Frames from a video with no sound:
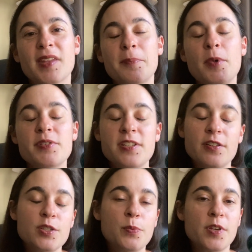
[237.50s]
most
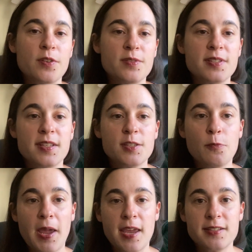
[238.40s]
knitters will use this
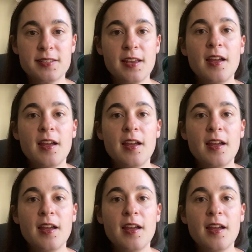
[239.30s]
weight